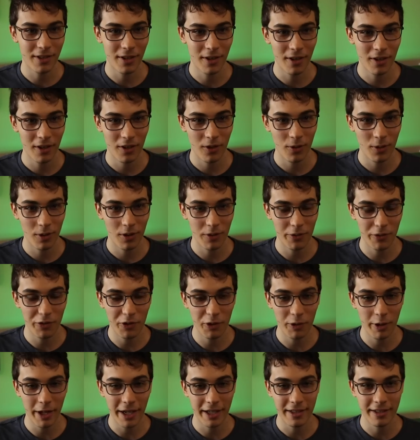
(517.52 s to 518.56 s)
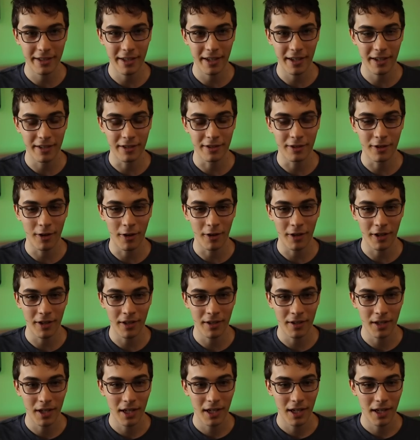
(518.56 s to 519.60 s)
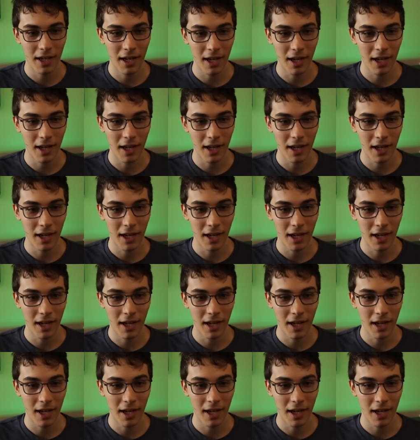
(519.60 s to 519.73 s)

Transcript: I started doing the Vuex getting started,